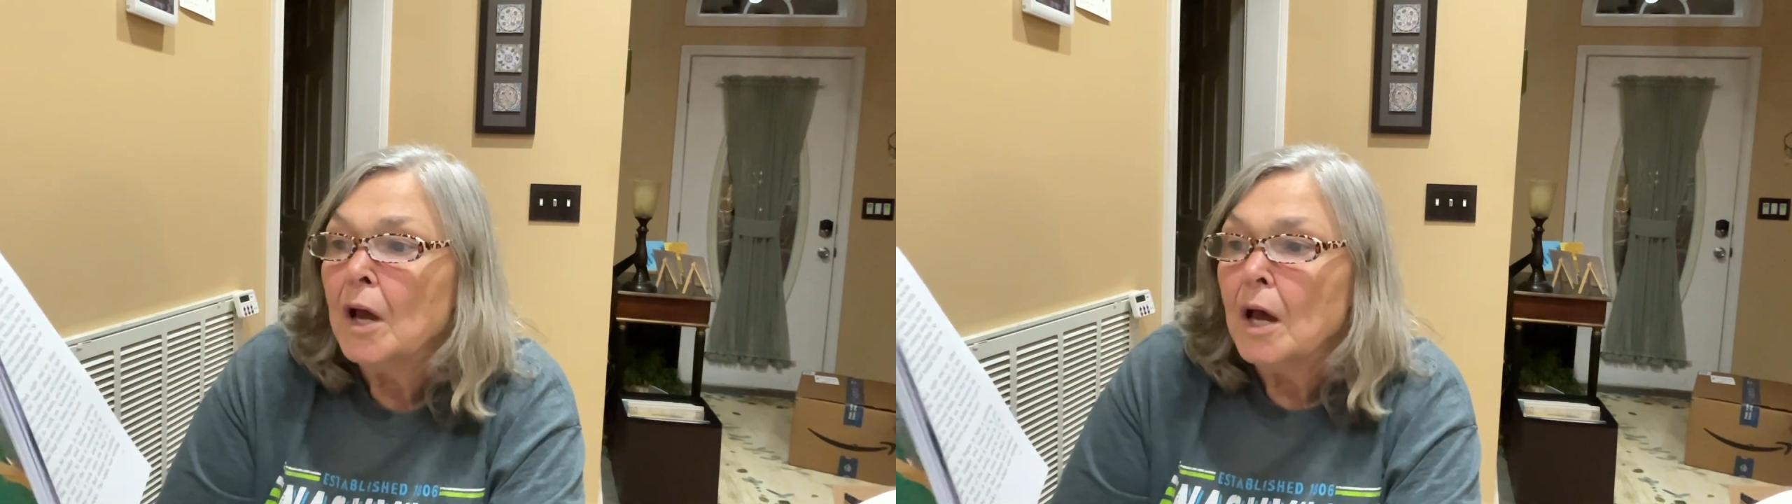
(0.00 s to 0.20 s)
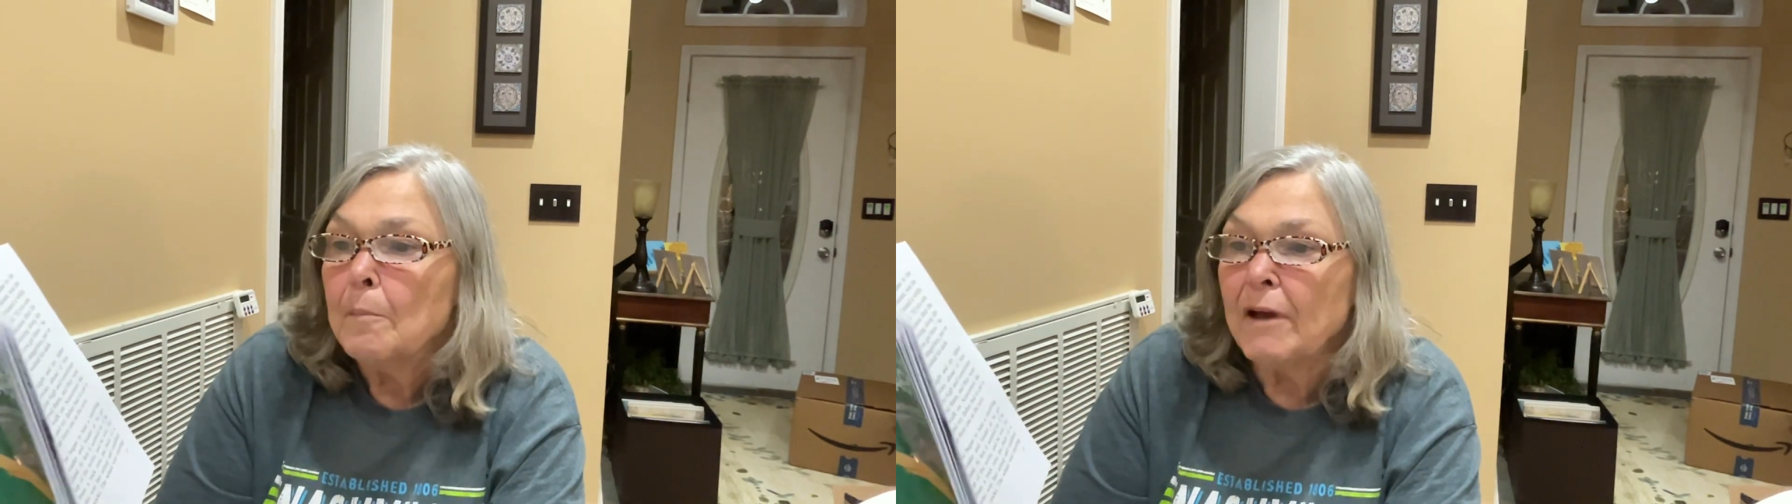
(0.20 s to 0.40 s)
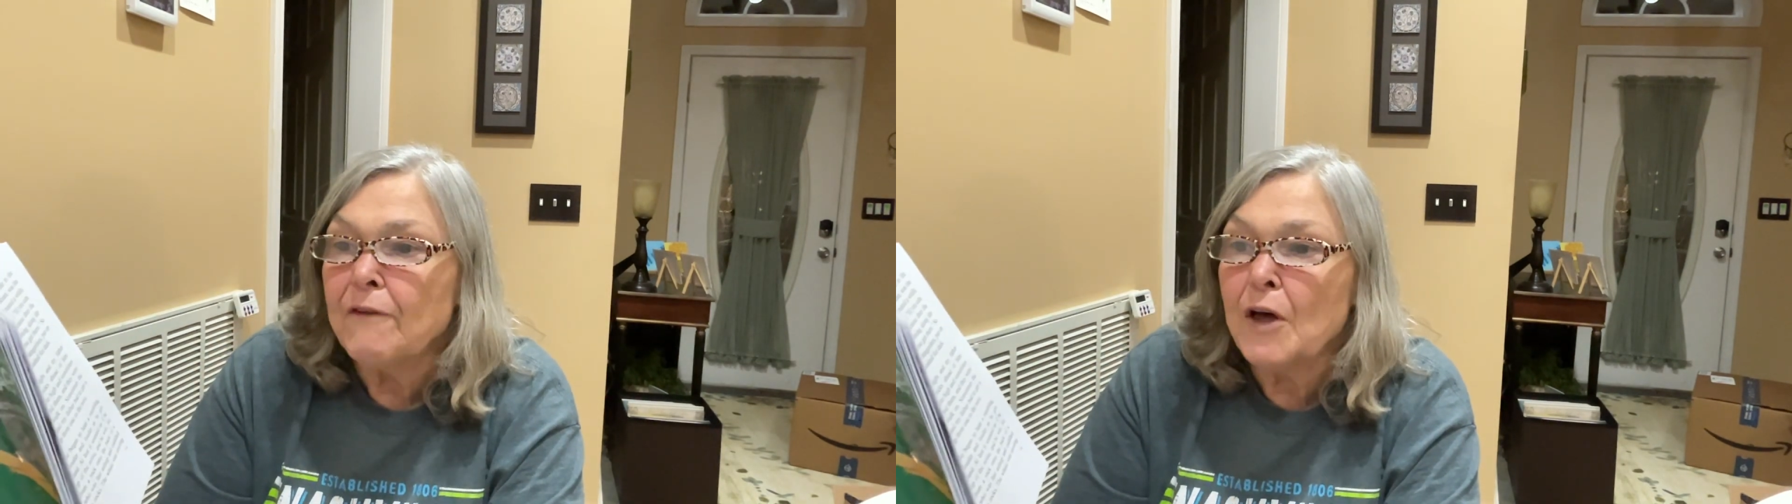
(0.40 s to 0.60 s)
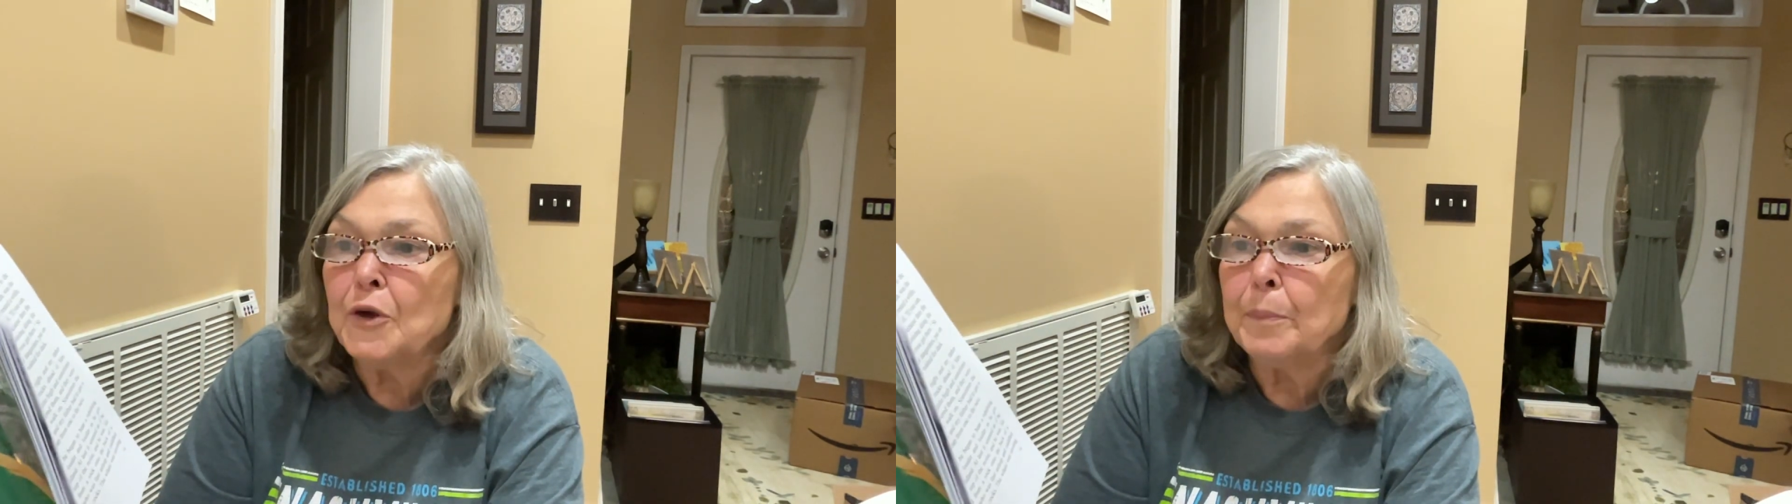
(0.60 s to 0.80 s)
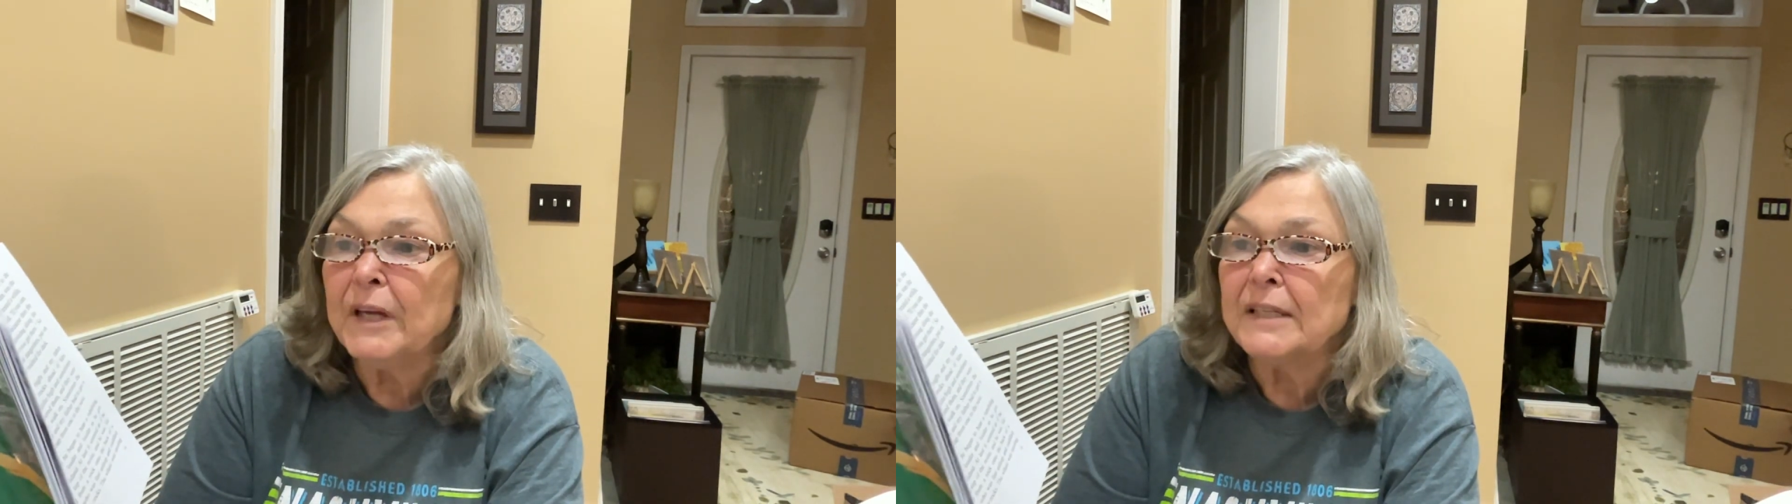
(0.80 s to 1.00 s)
My father
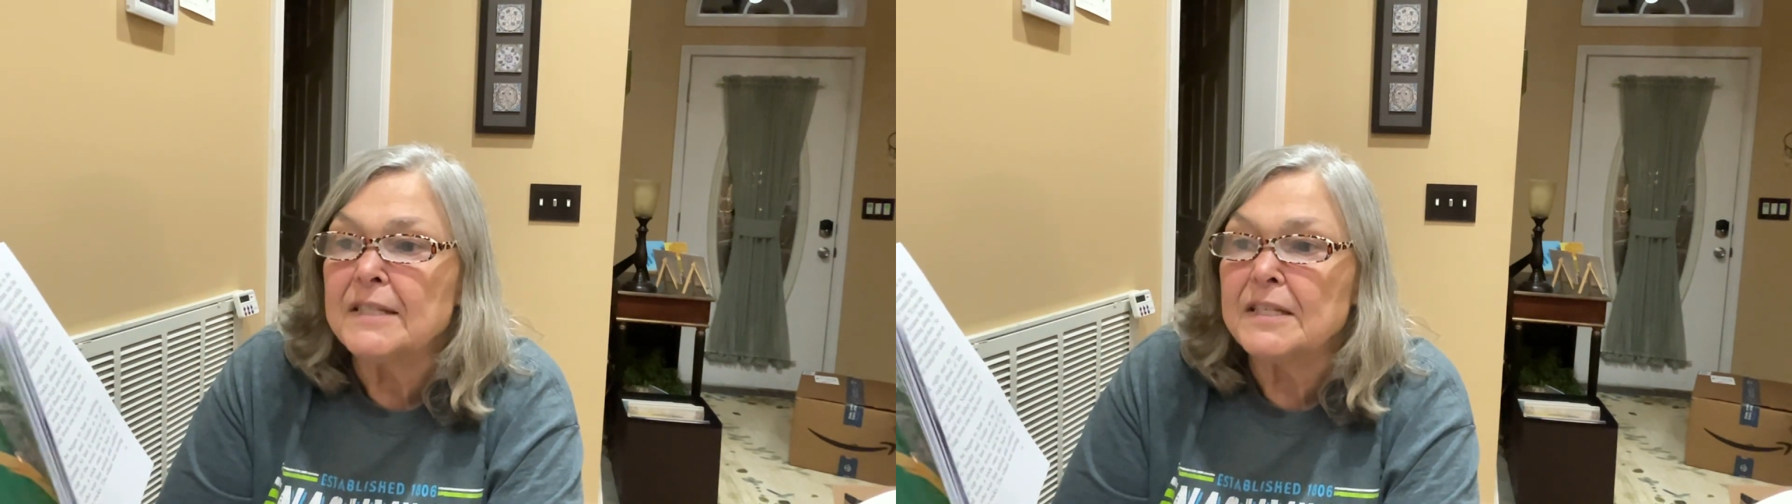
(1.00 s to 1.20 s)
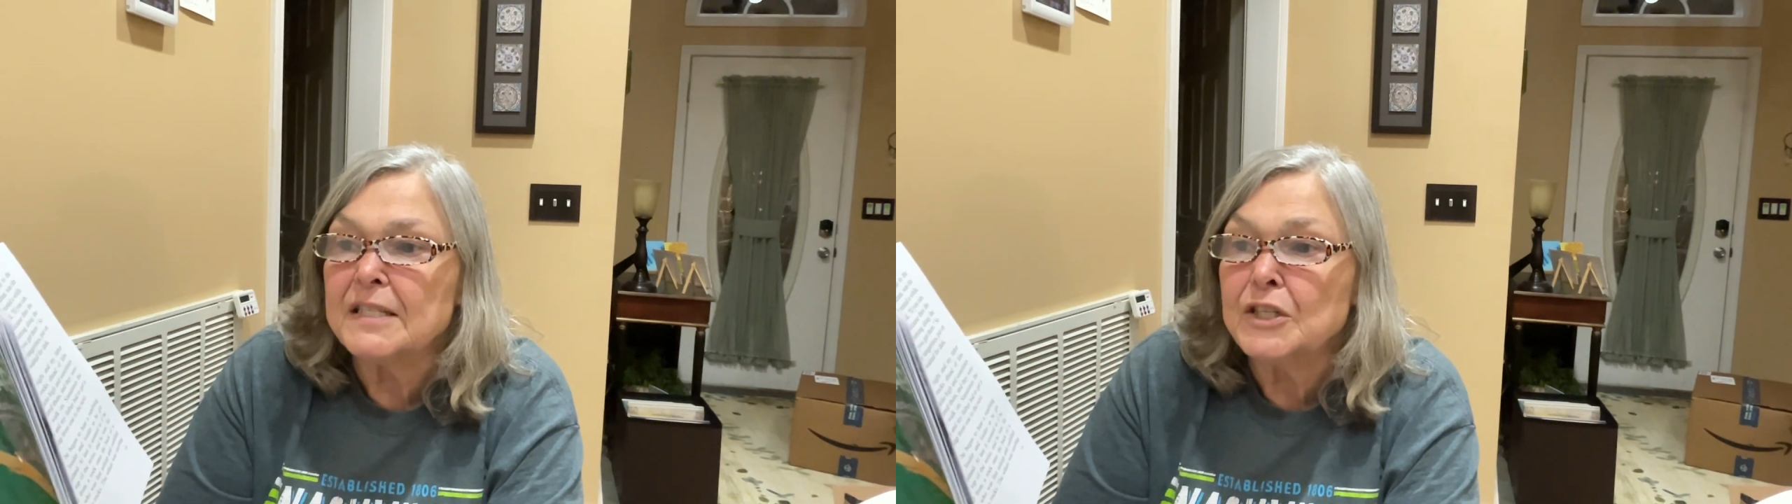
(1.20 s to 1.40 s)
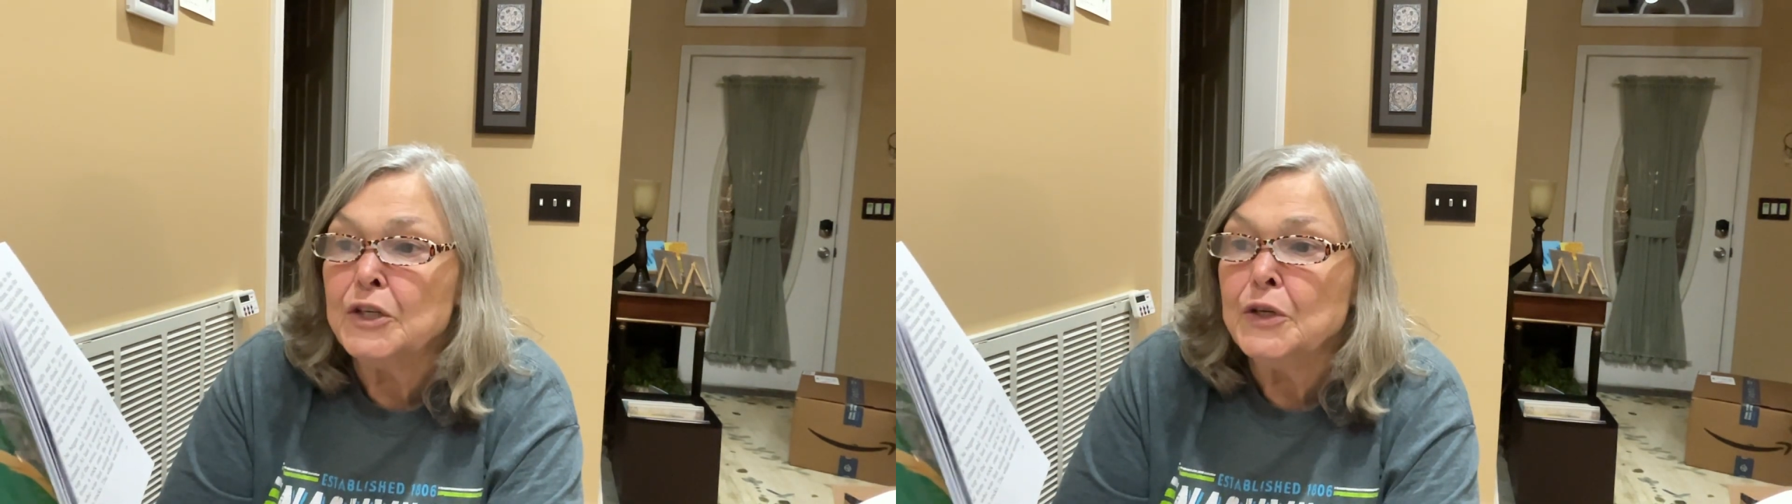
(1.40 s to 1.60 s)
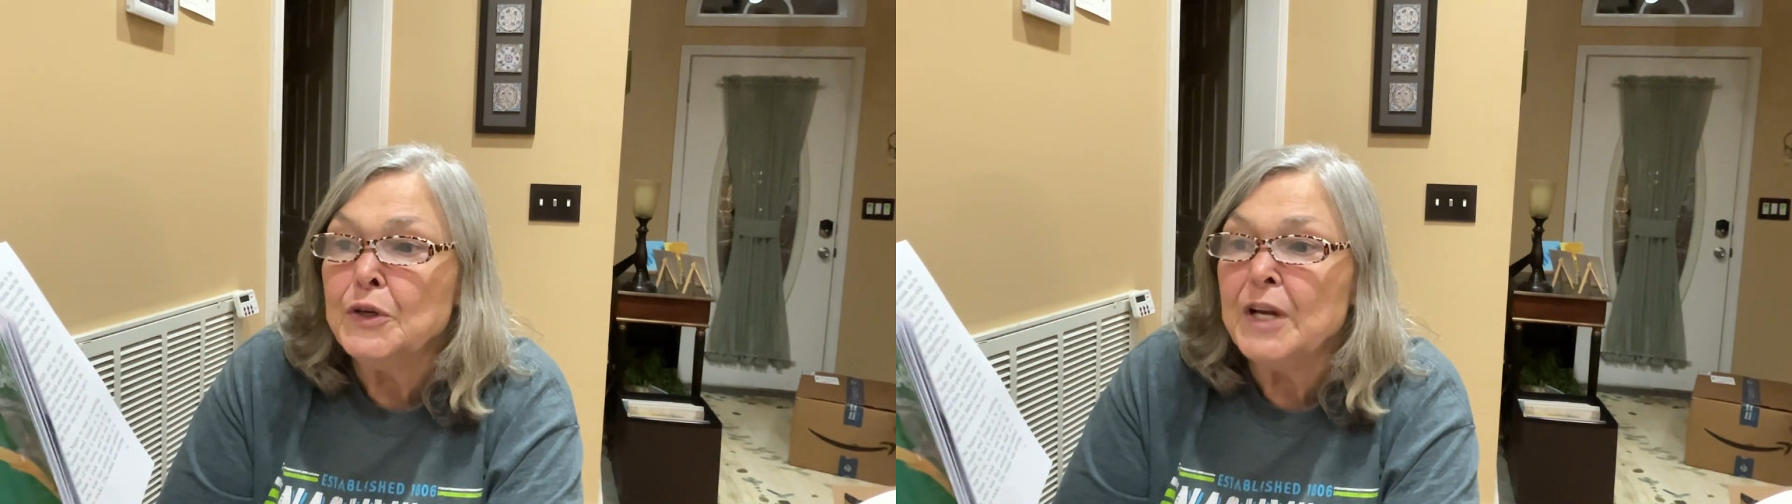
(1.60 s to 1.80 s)
picked as soon